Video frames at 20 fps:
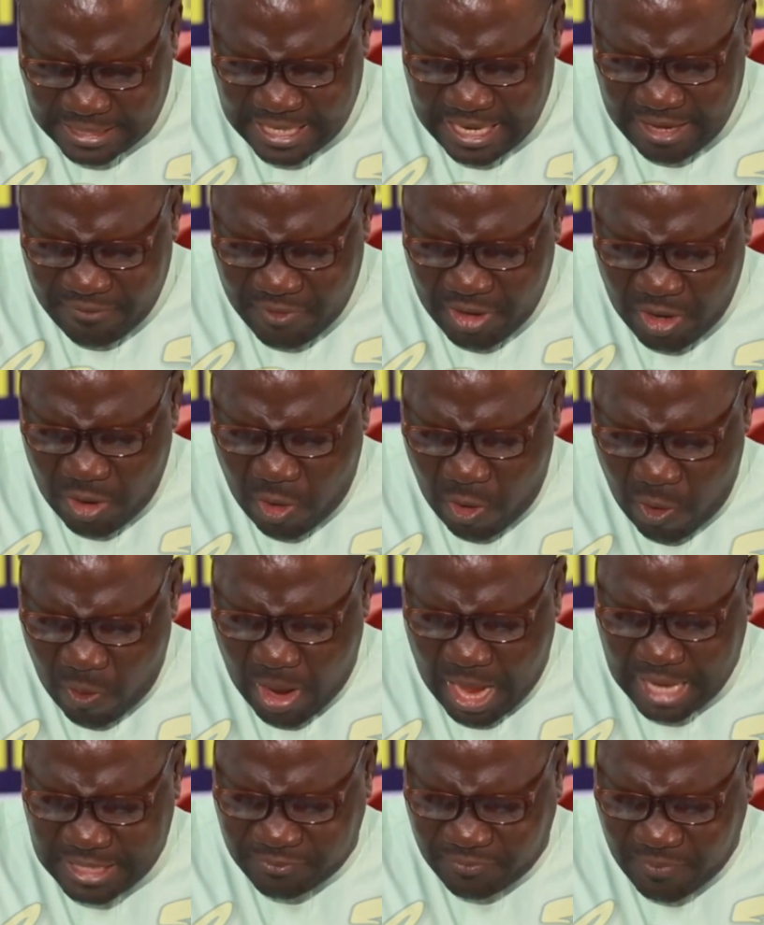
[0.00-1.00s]
even
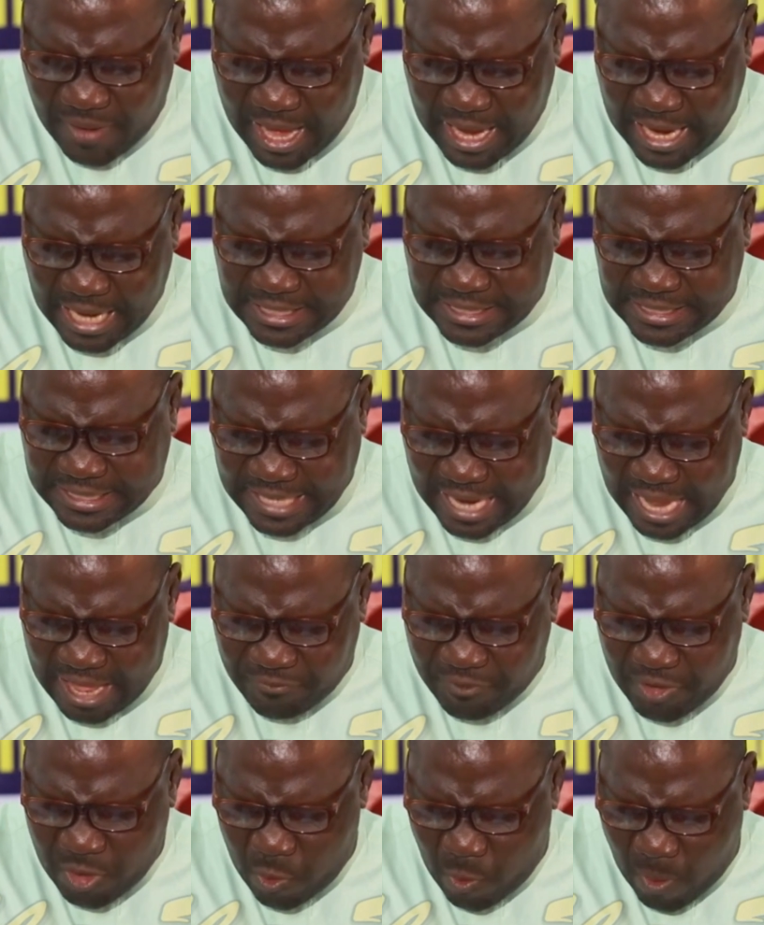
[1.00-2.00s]
go as far as
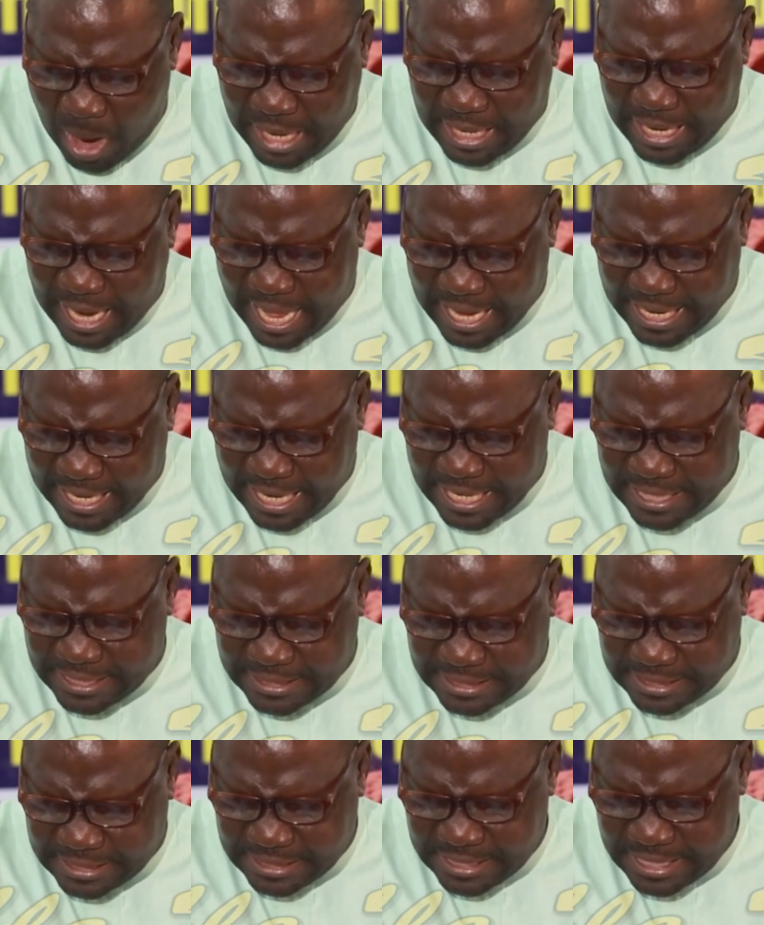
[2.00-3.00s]
driving one
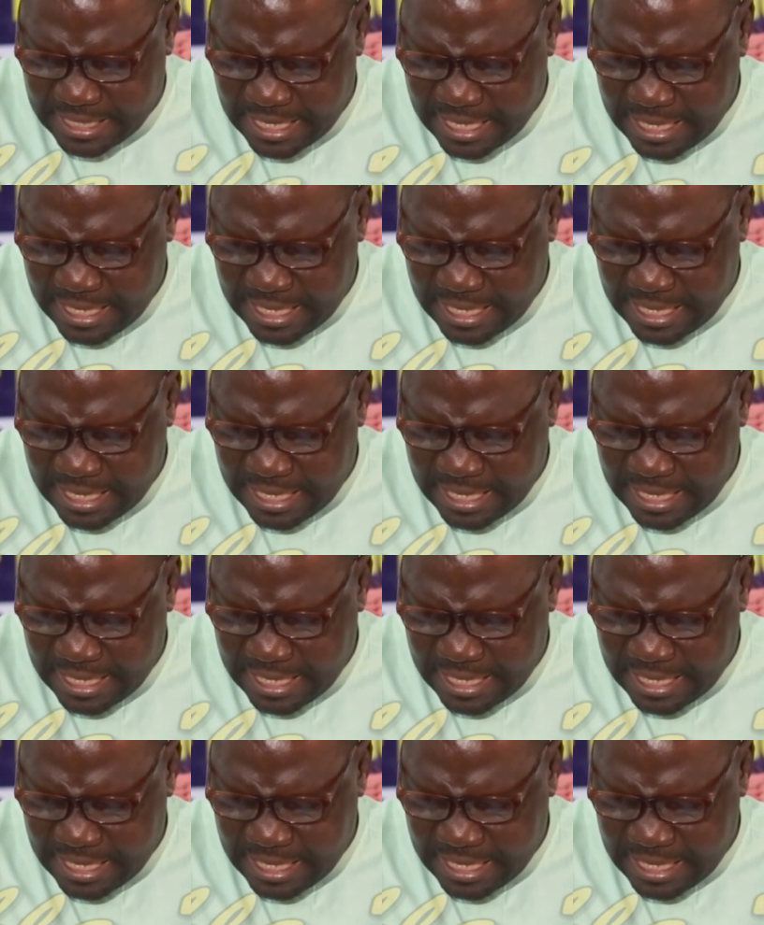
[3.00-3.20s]
against